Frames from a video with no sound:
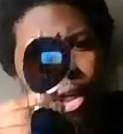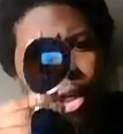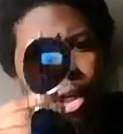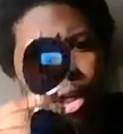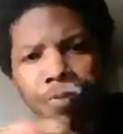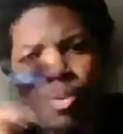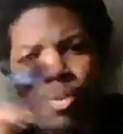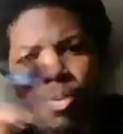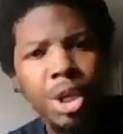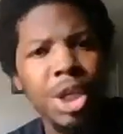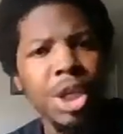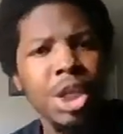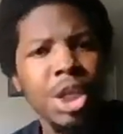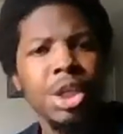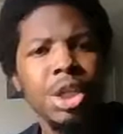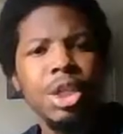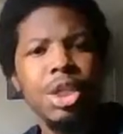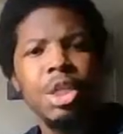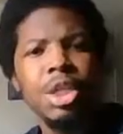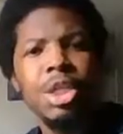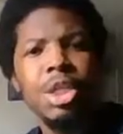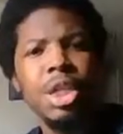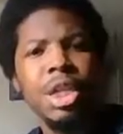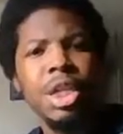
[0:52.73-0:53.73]
Rukia
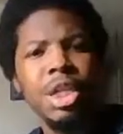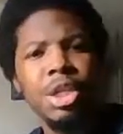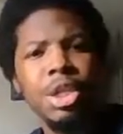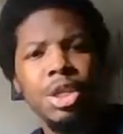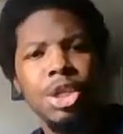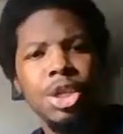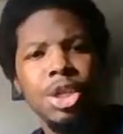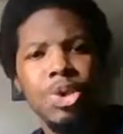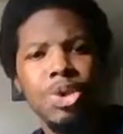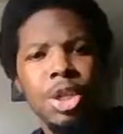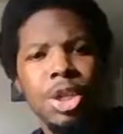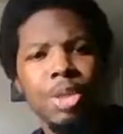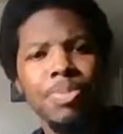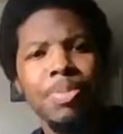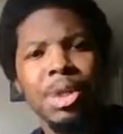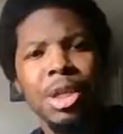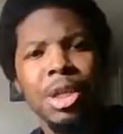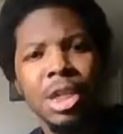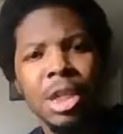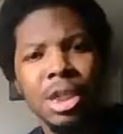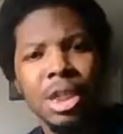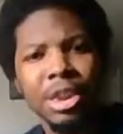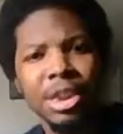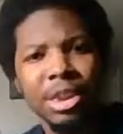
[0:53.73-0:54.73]
didn't do it
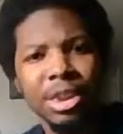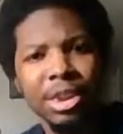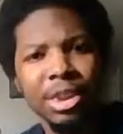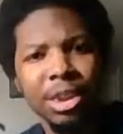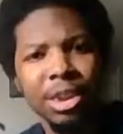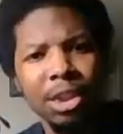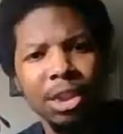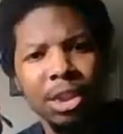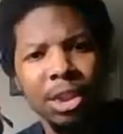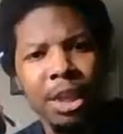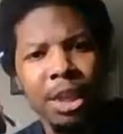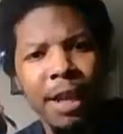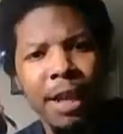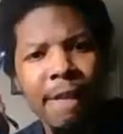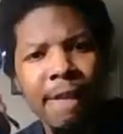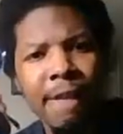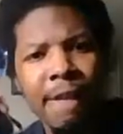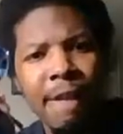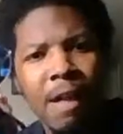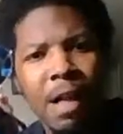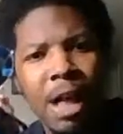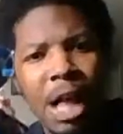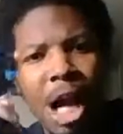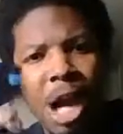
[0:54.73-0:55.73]
because
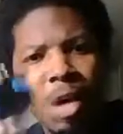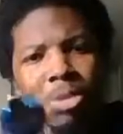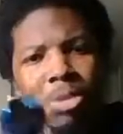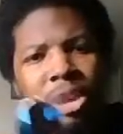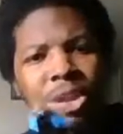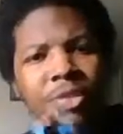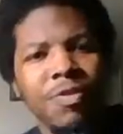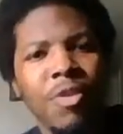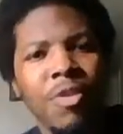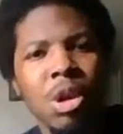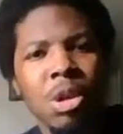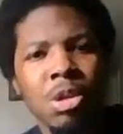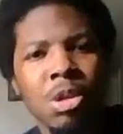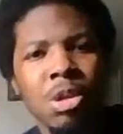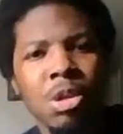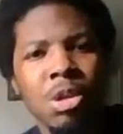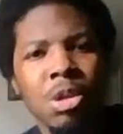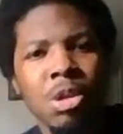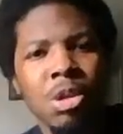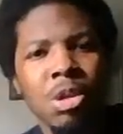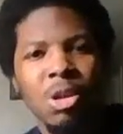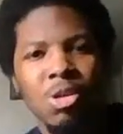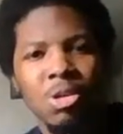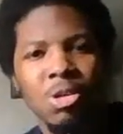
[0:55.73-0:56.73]
I was focusing
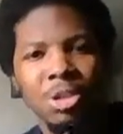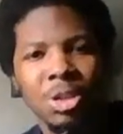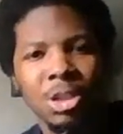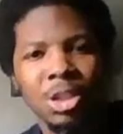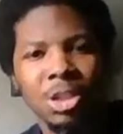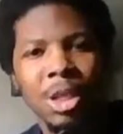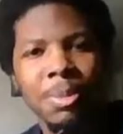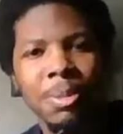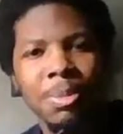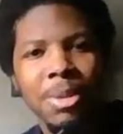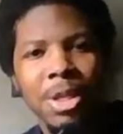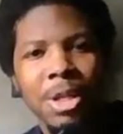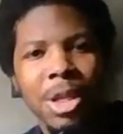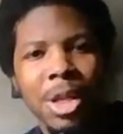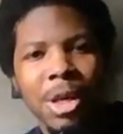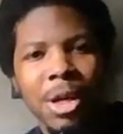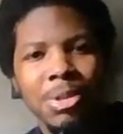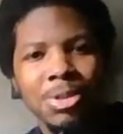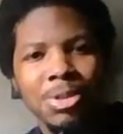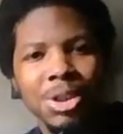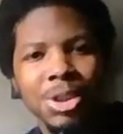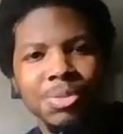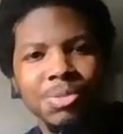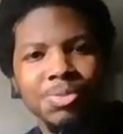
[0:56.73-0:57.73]
on something
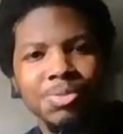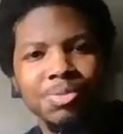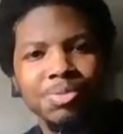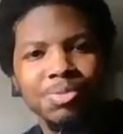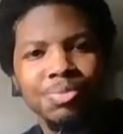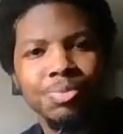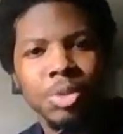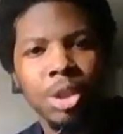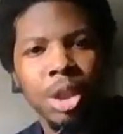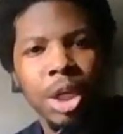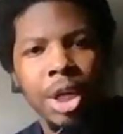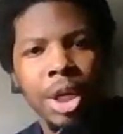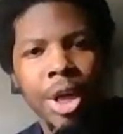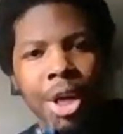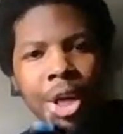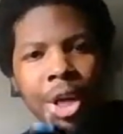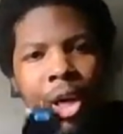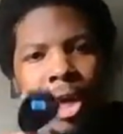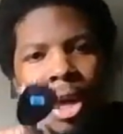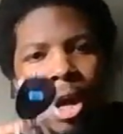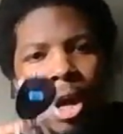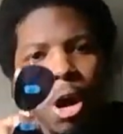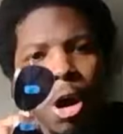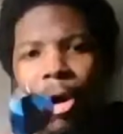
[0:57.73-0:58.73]
else.
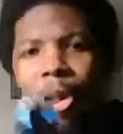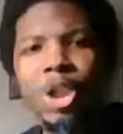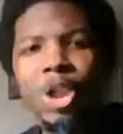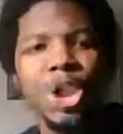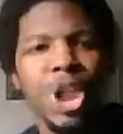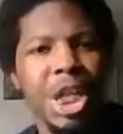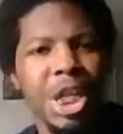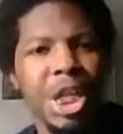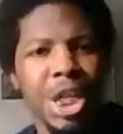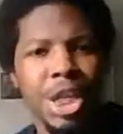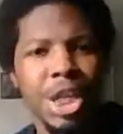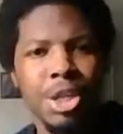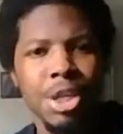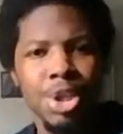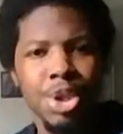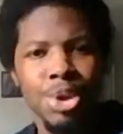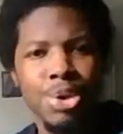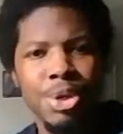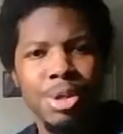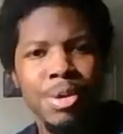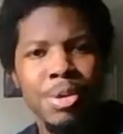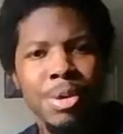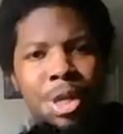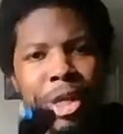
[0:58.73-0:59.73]
RJ didn't do
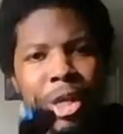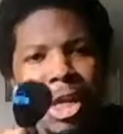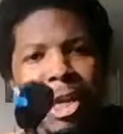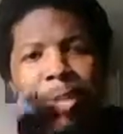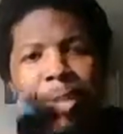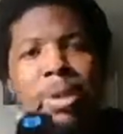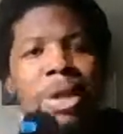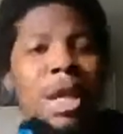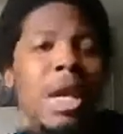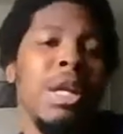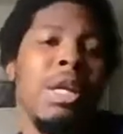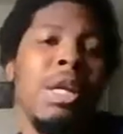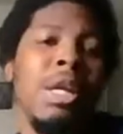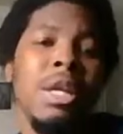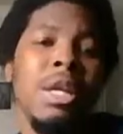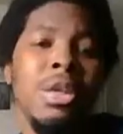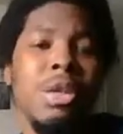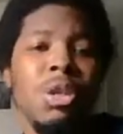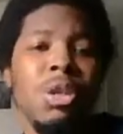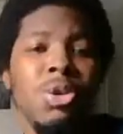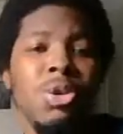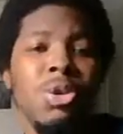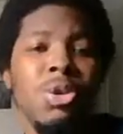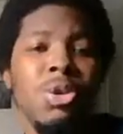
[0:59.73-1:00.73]
it. MK didn't
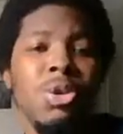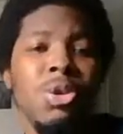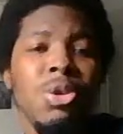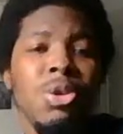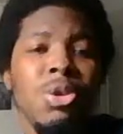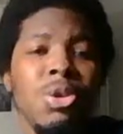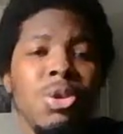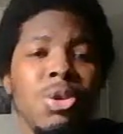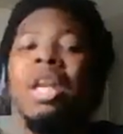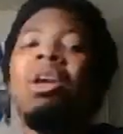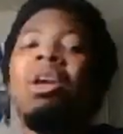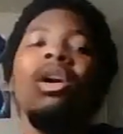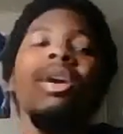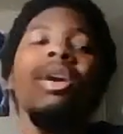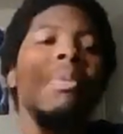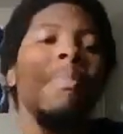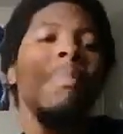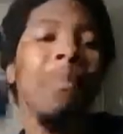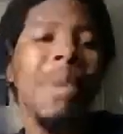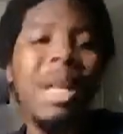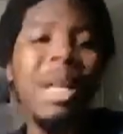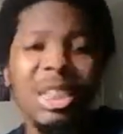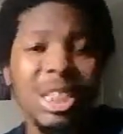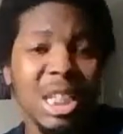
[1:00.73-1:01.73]
do it. Dang,
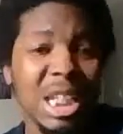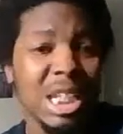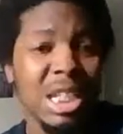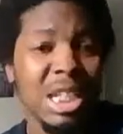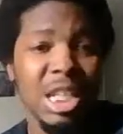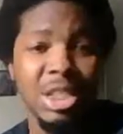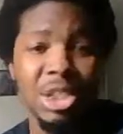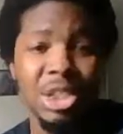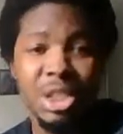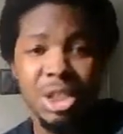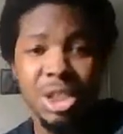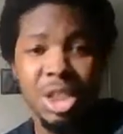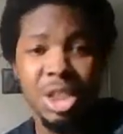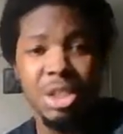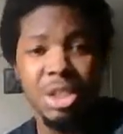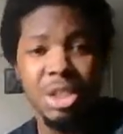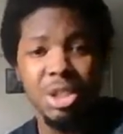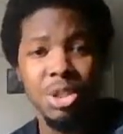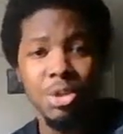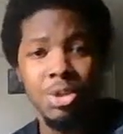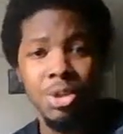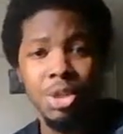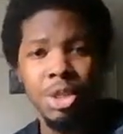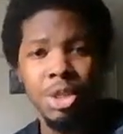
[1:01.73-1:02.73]
Mexican Ninja didn't
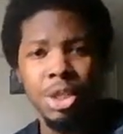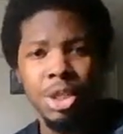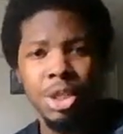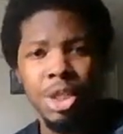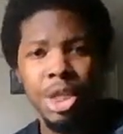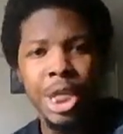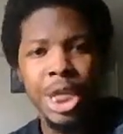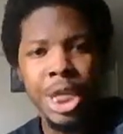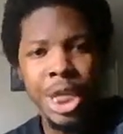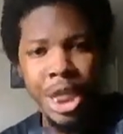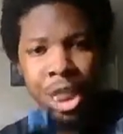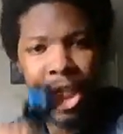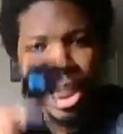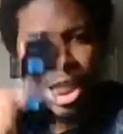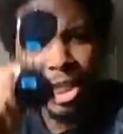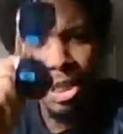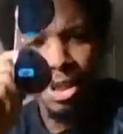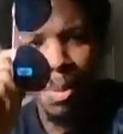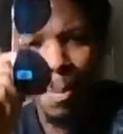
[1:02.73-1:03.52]
do it. The